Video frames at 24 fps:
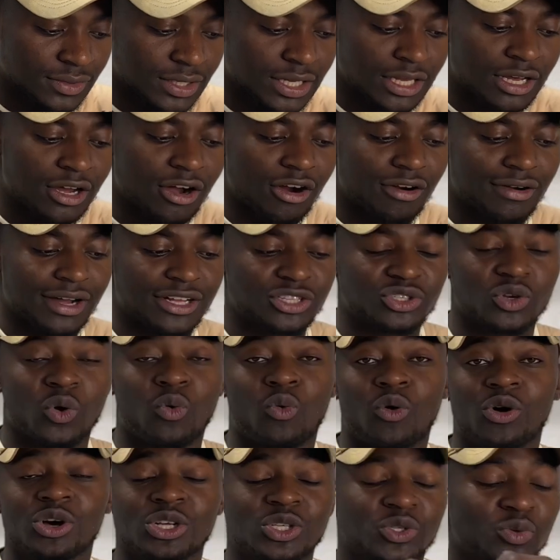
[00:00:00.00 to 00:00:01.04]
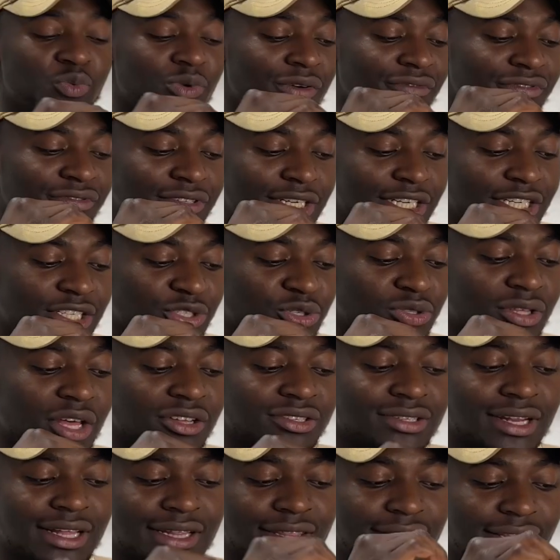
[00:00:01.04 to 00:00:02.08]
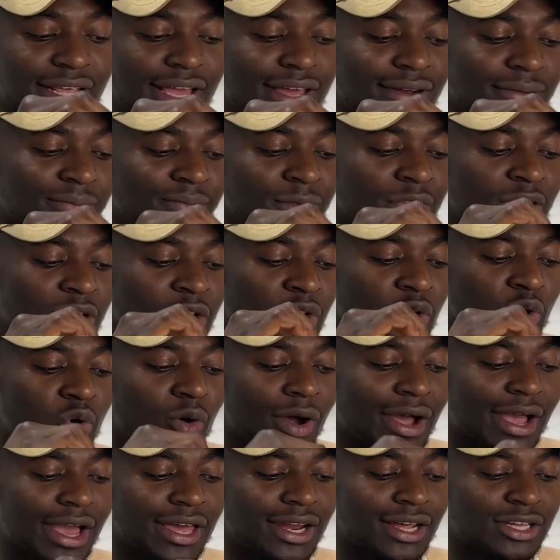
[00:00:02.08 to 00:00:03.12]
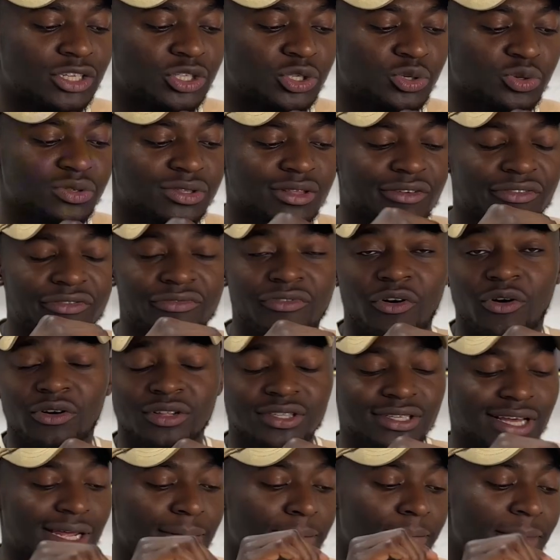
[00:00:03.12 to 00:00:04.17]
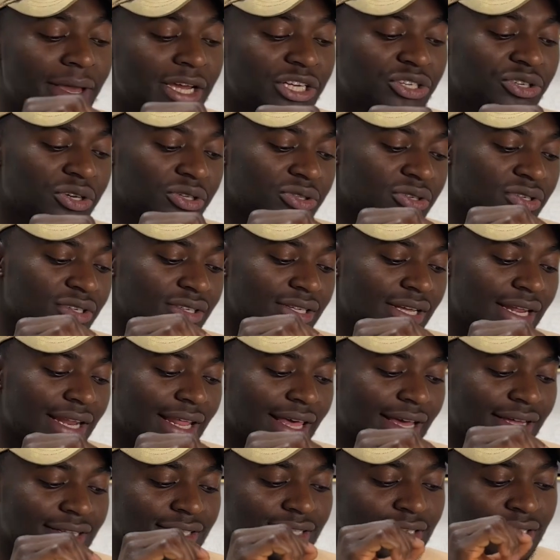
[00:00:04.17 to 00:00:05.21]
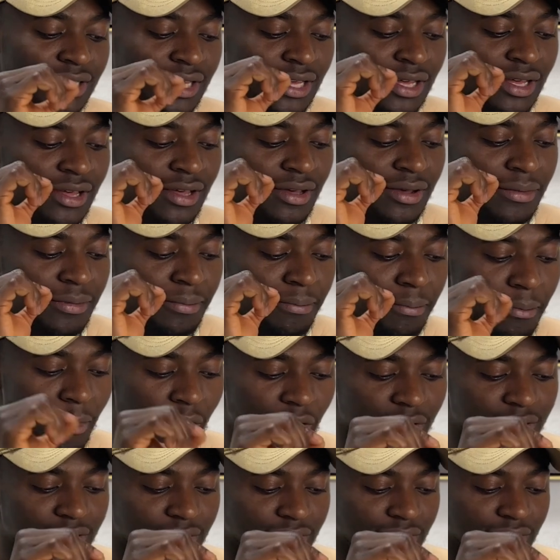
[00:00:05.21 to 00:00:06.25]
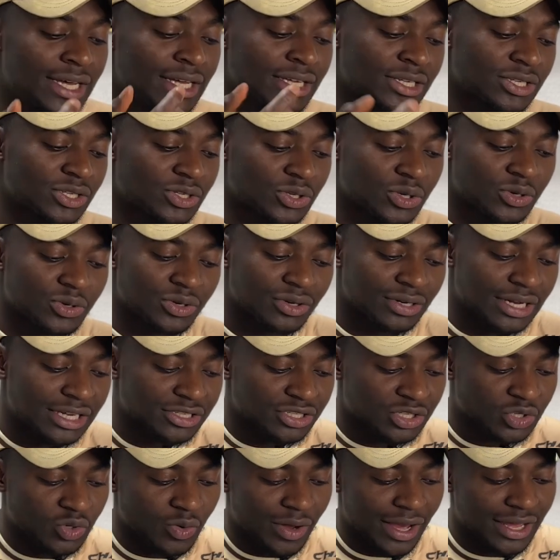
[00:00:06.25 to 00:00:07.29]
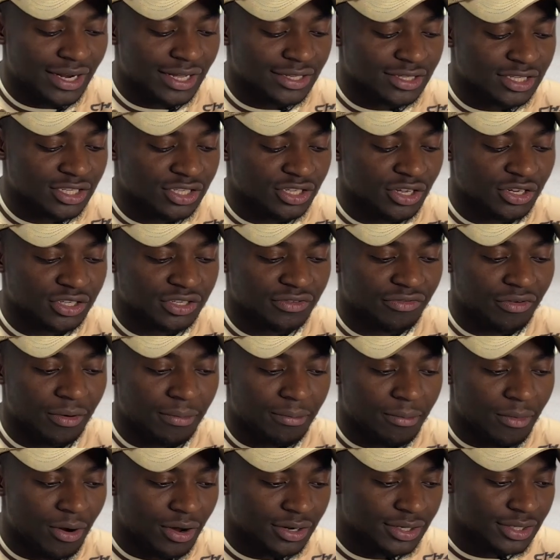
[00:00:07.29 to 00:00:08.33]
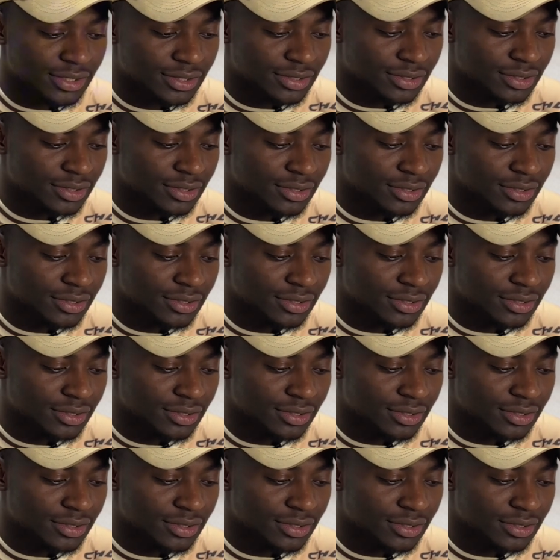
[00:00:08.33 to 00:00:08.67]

All right, so once we've reached 2010, go ahead and choose the font and make sure to select modern. So let's just go ahead and search for modern